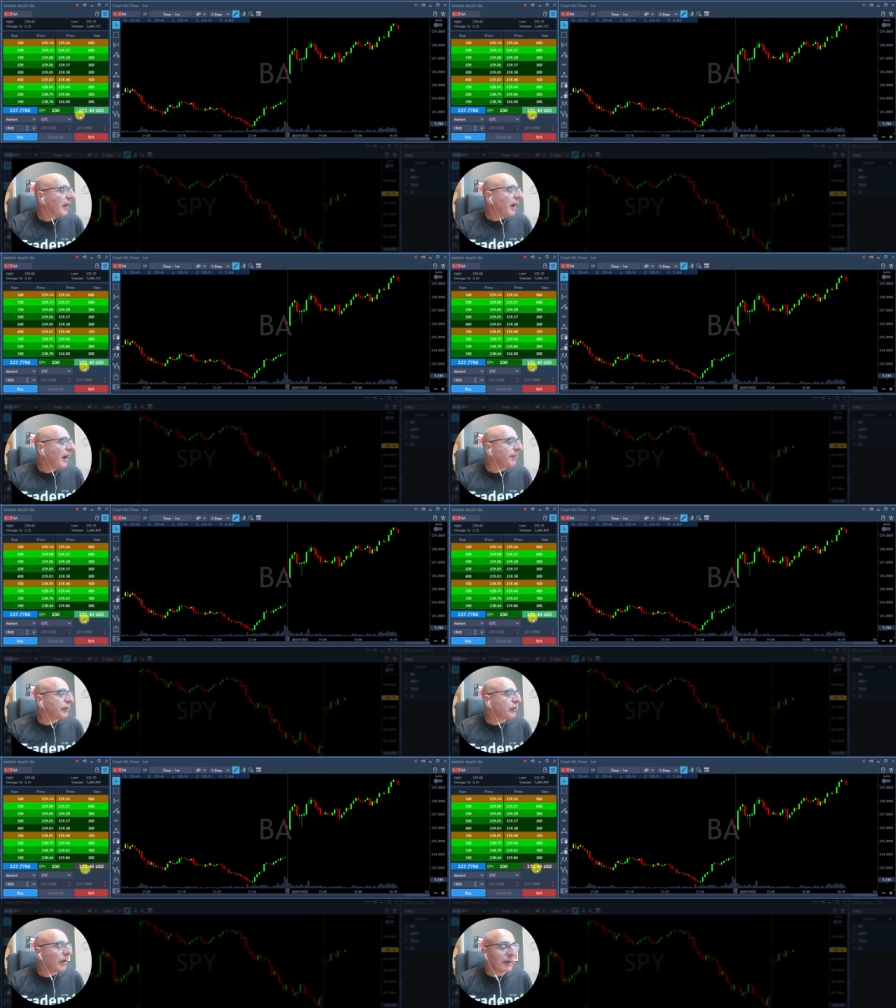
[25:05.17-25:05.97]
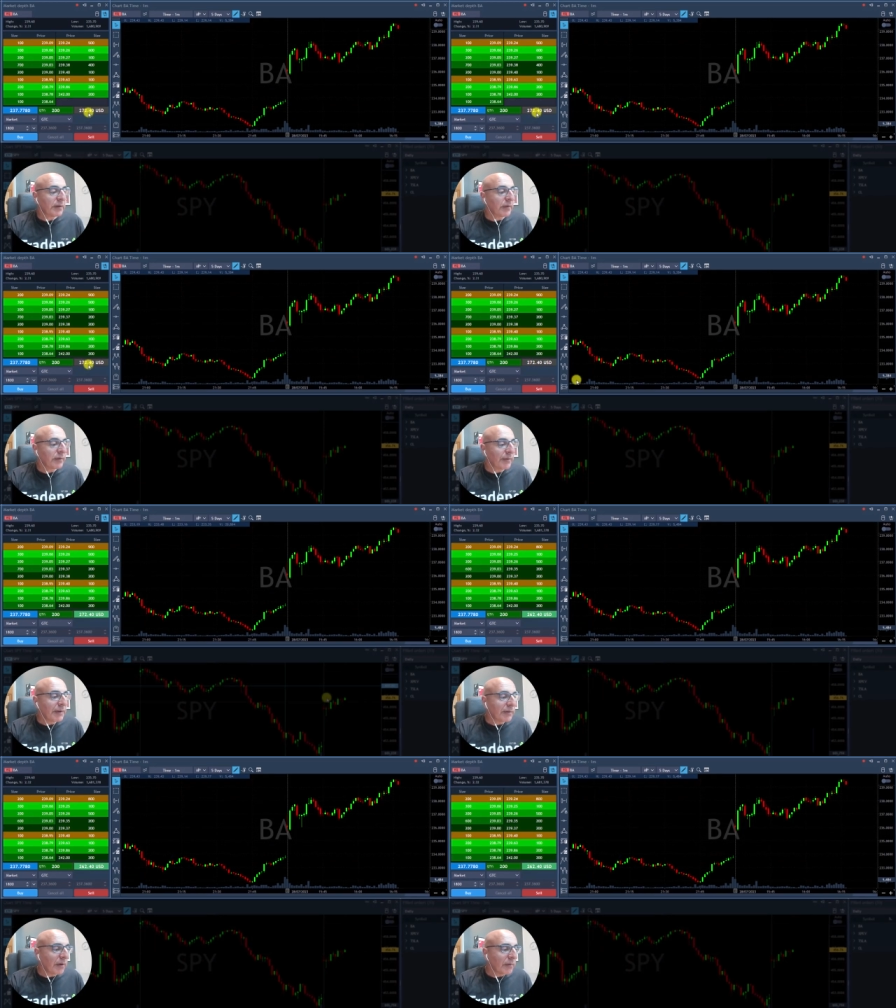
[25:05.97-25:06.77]
up 270
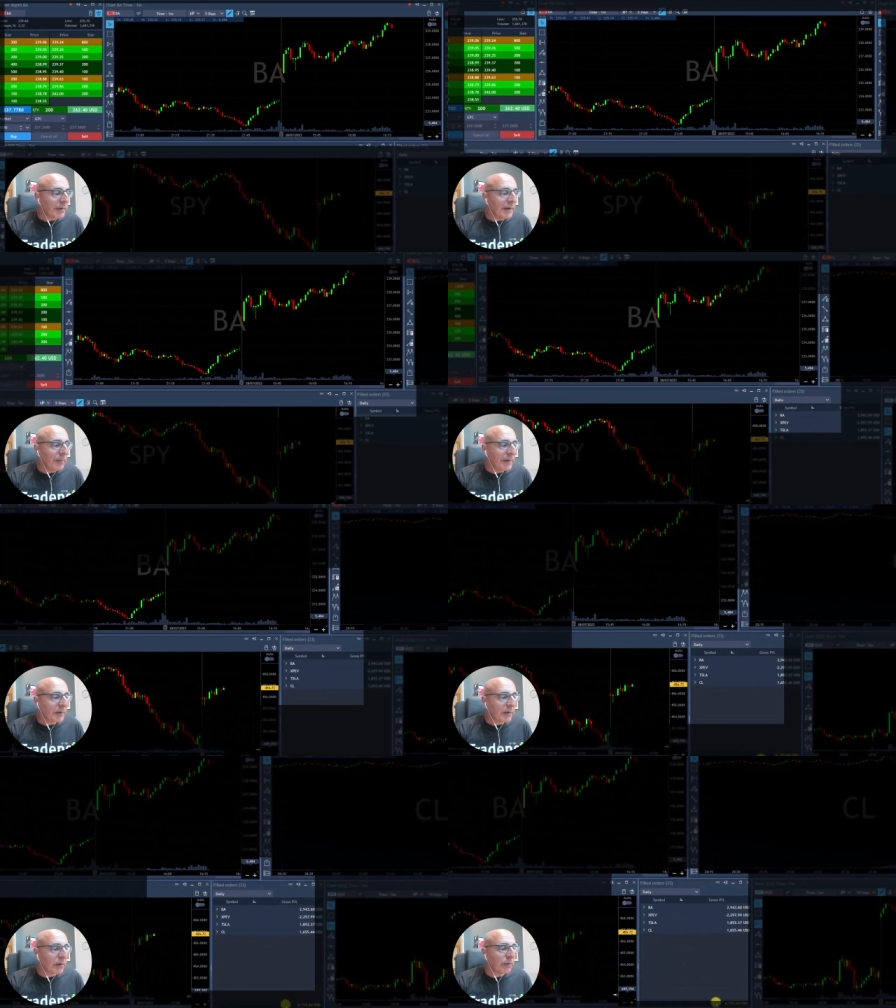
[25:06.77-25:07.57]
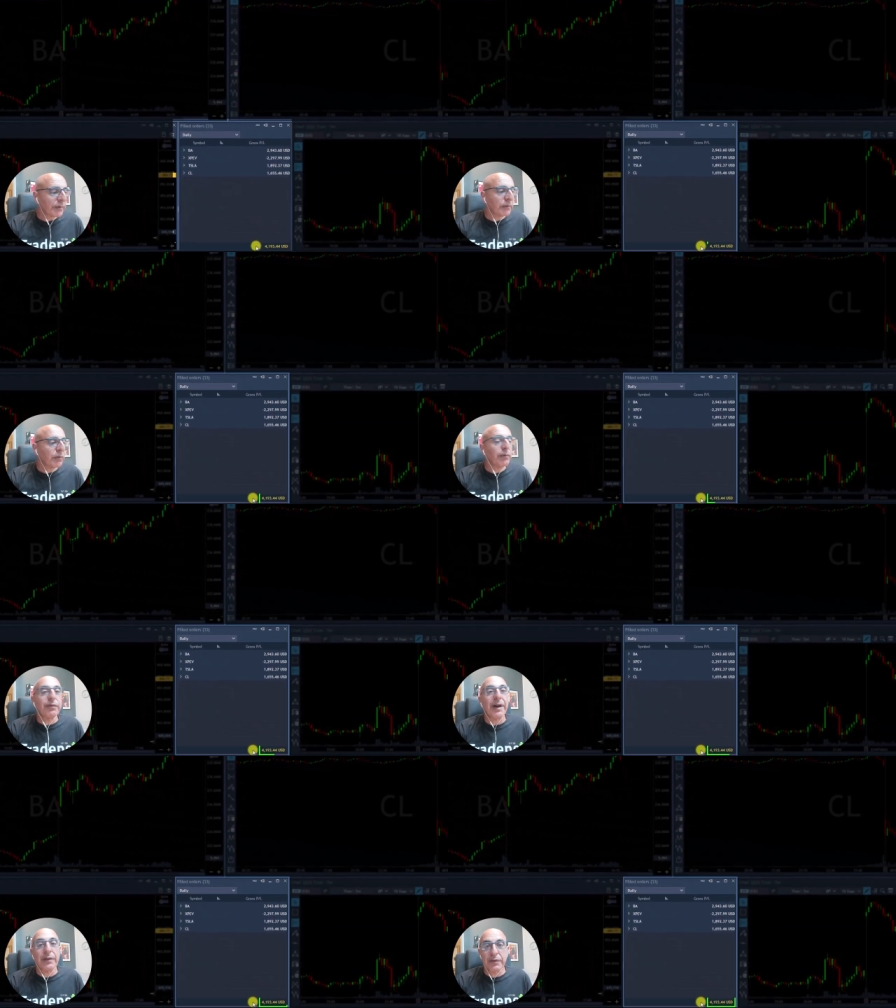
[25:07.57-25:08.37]
so a little bit closer to
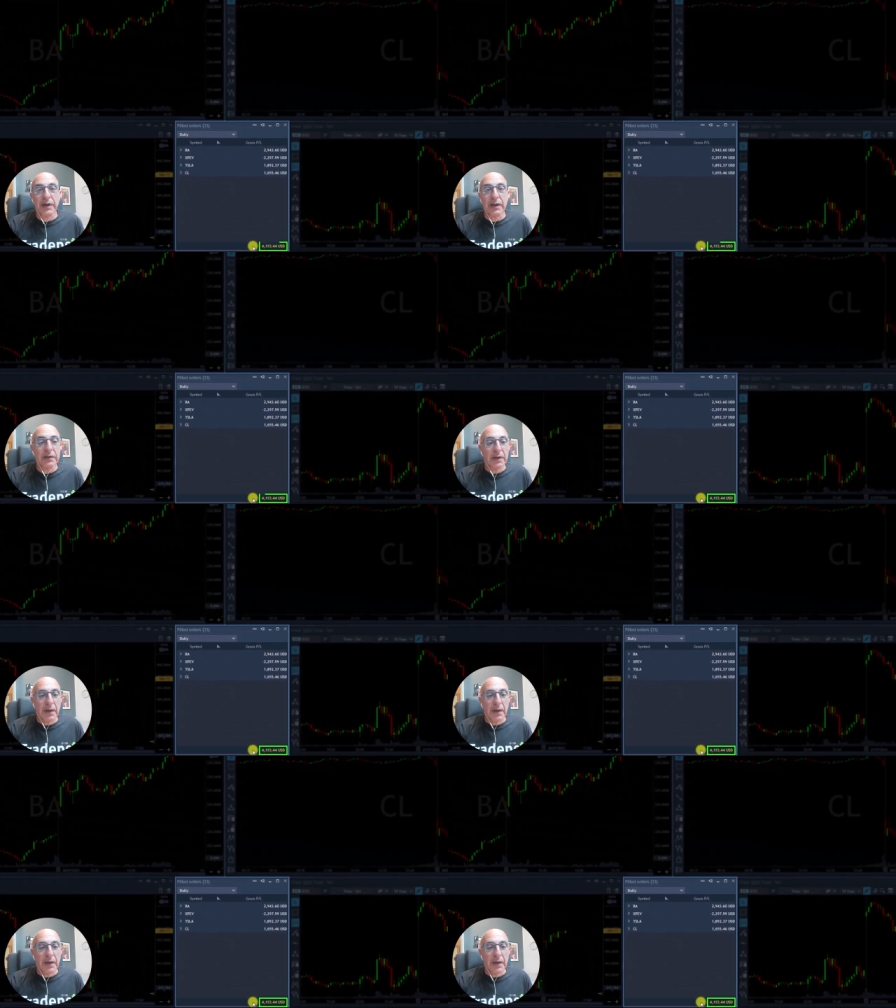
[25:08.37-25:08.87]
5 grand